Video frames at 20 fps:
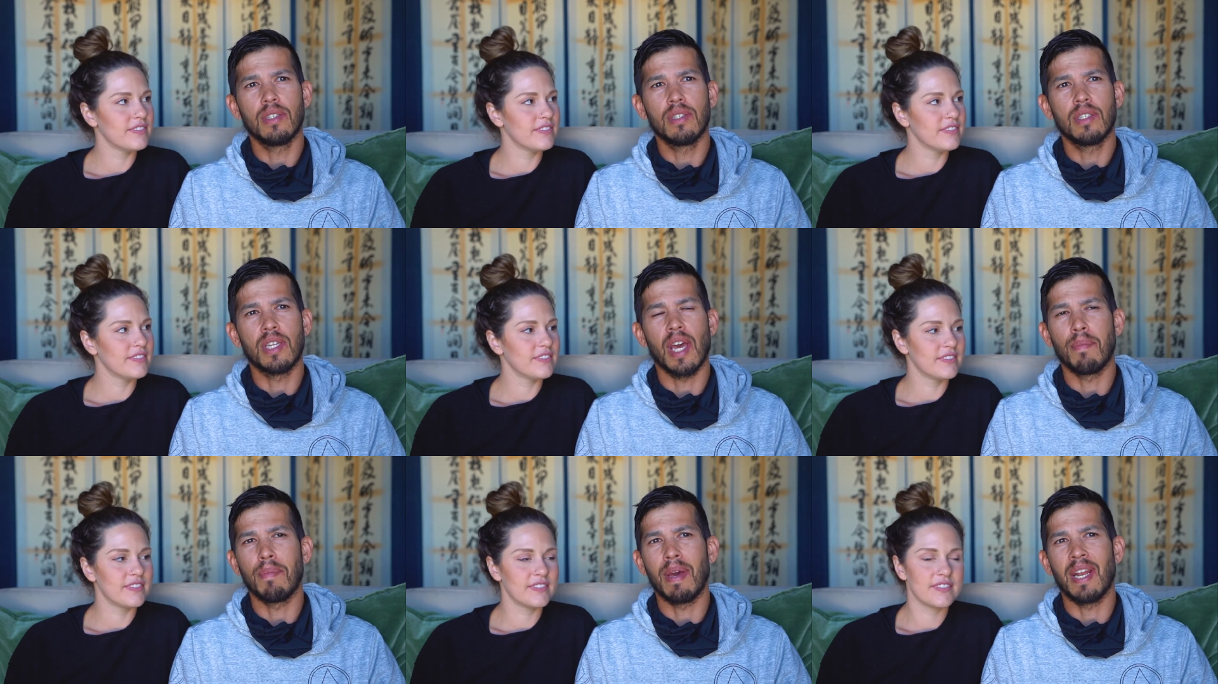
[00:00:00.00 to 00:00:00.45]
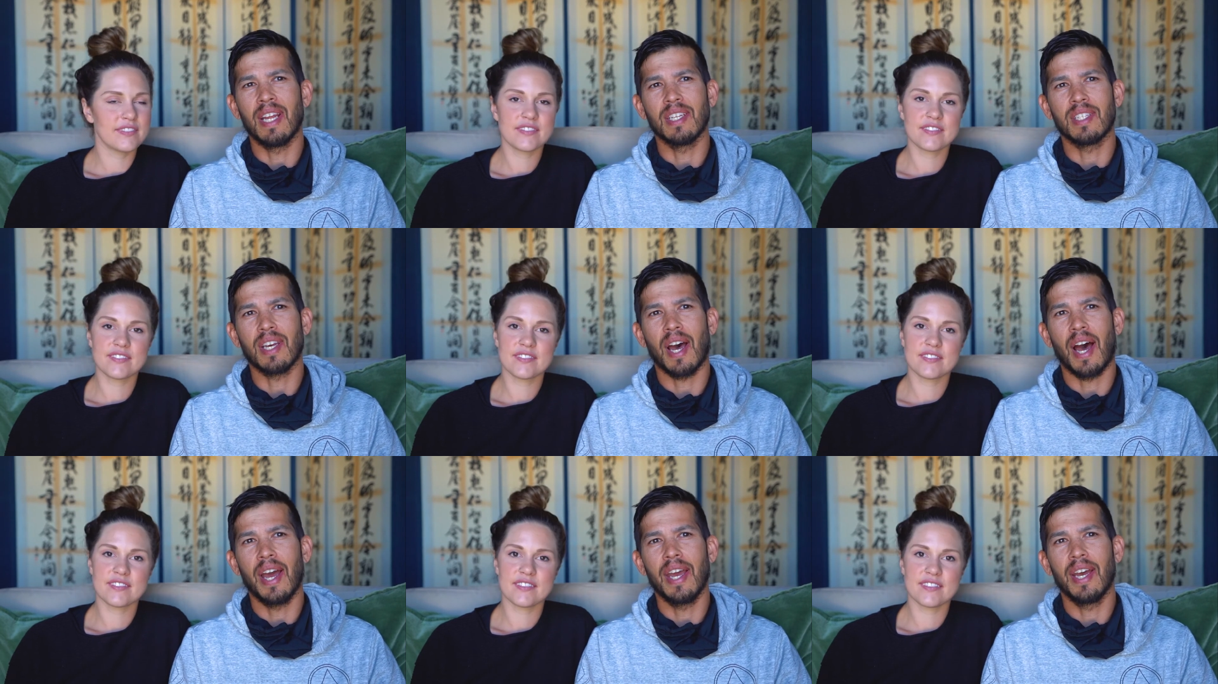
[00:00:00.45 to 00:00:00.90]
Speaker 1: ten minute
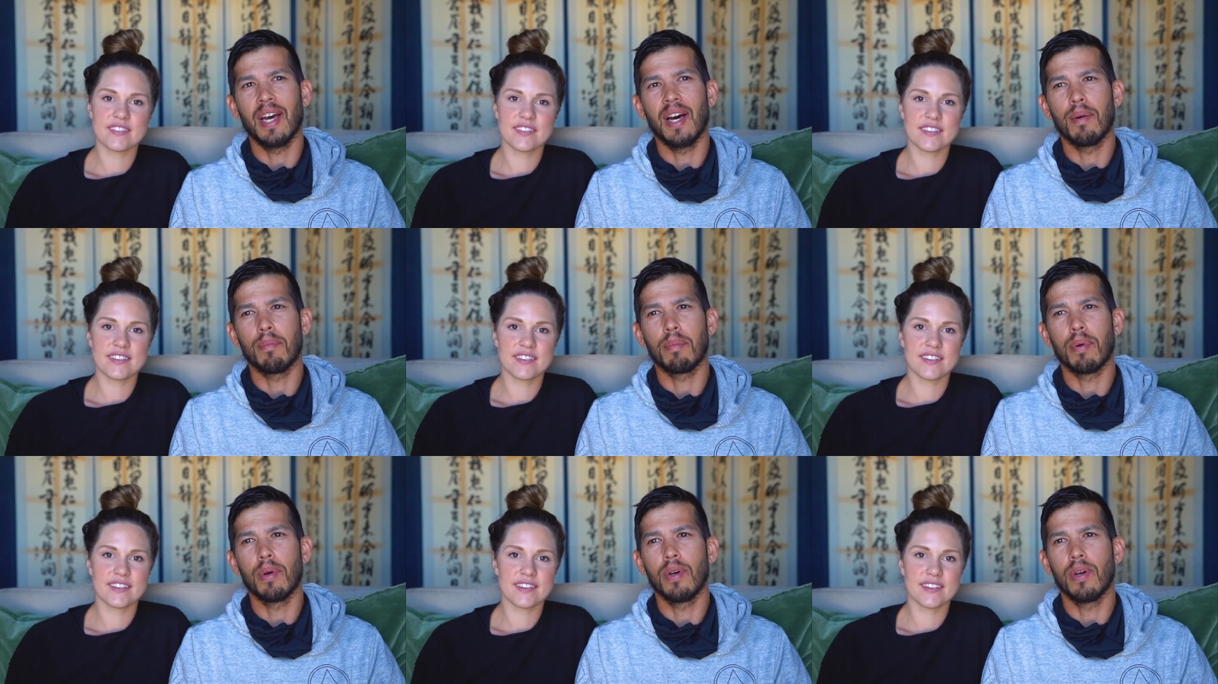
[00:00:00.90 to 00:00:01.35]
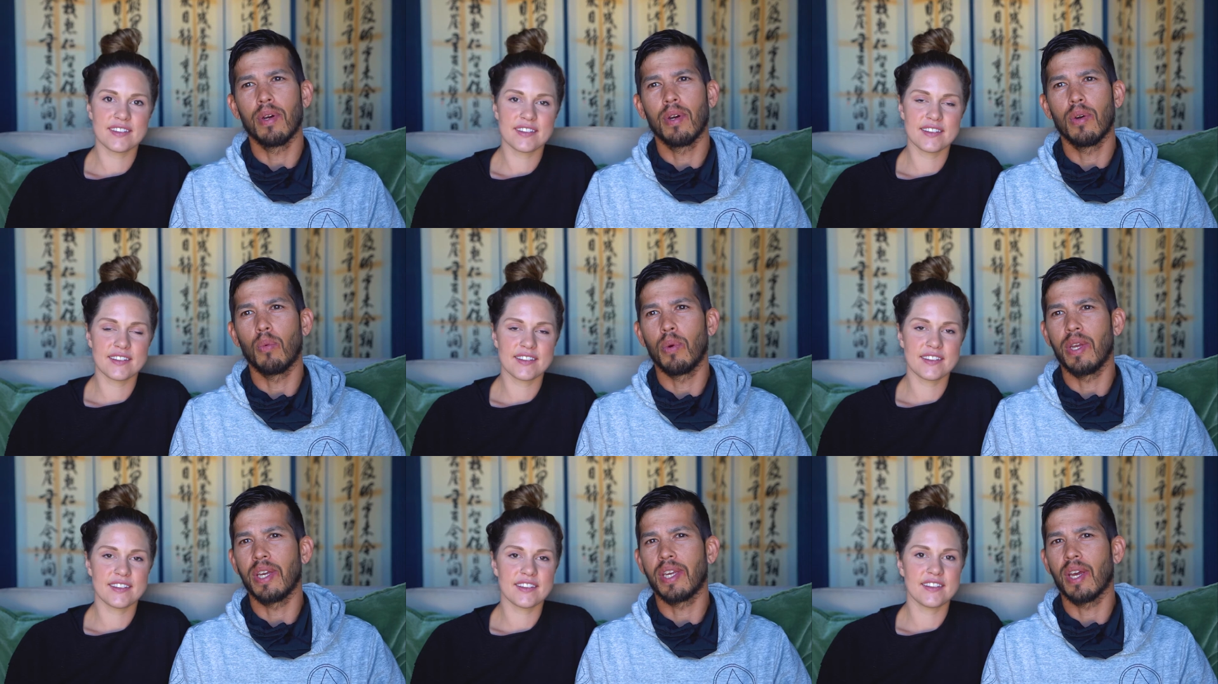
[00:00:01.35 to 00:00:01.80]
tie-up,
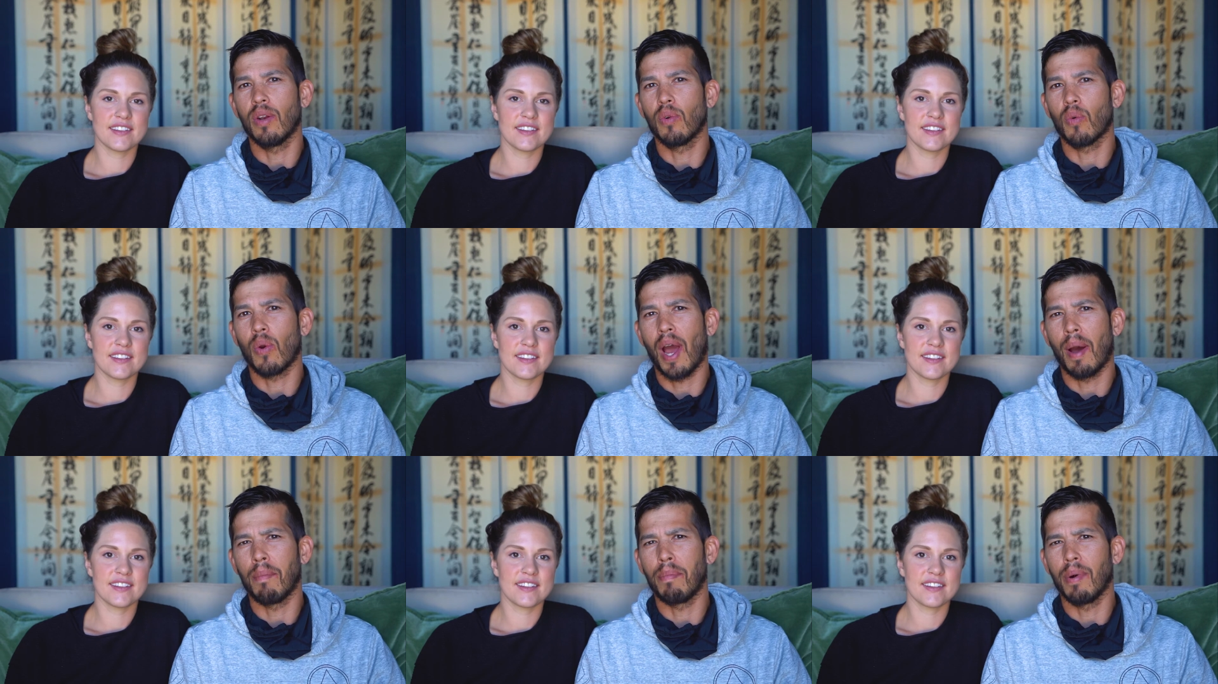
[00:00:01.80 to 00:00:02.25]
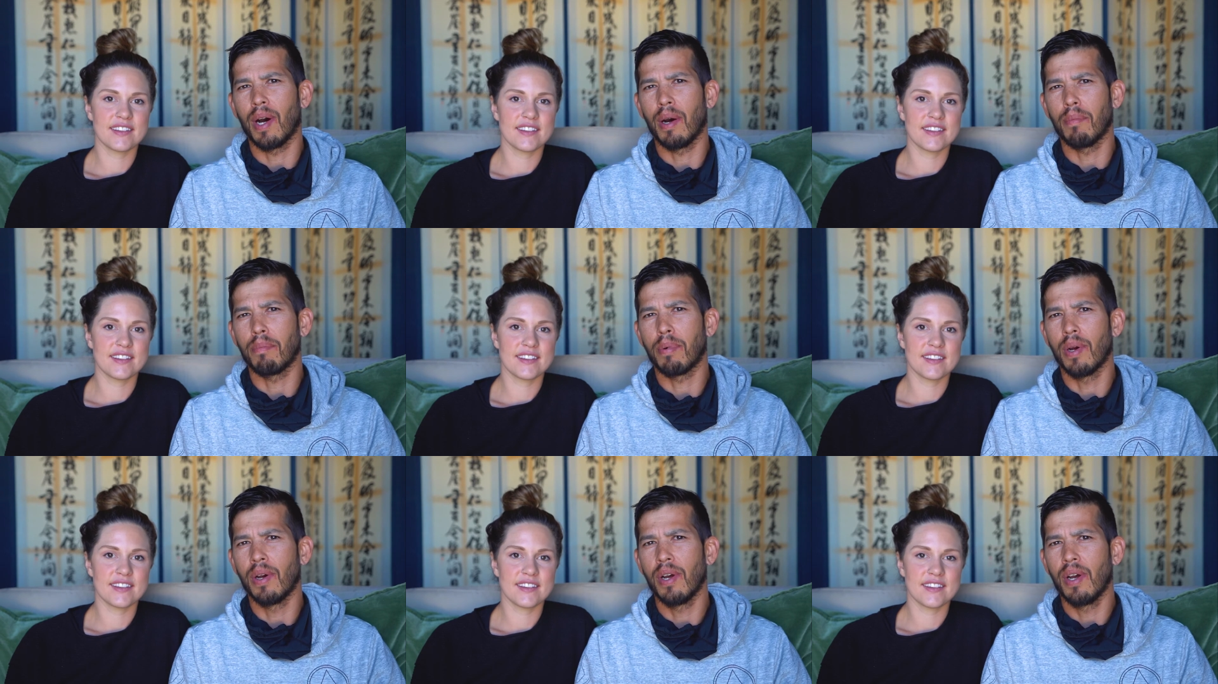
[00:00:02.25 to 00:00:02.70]
weekend
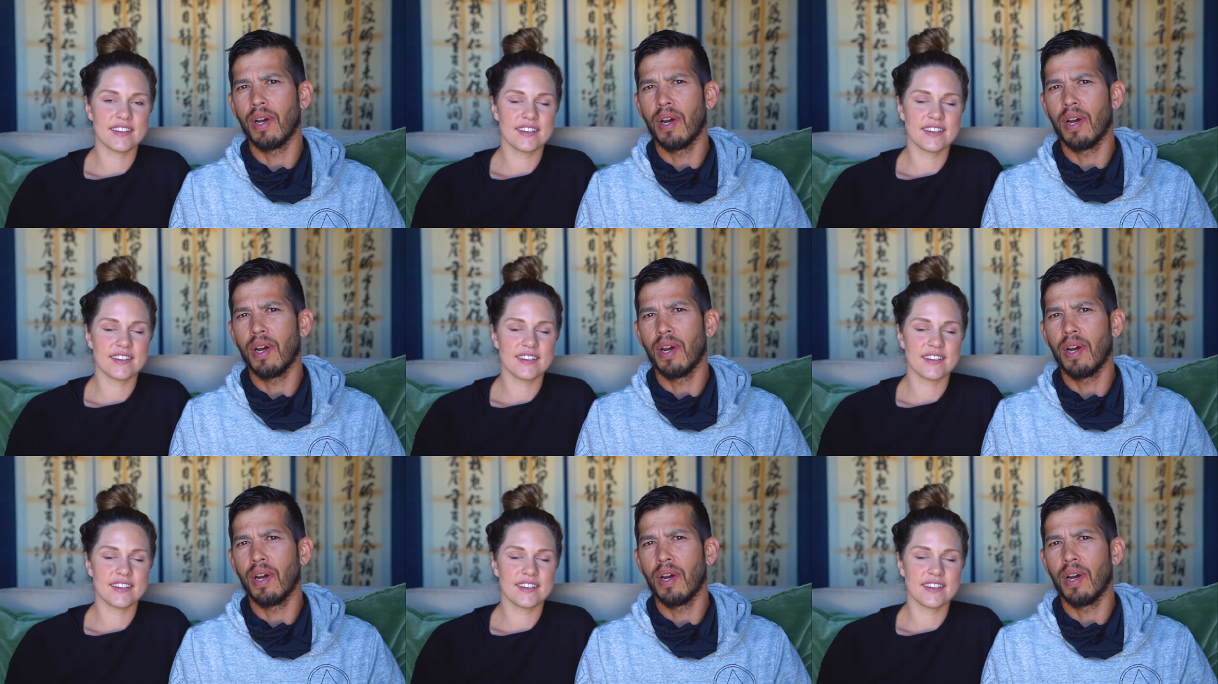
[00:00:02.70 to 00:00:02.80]
wrap-up.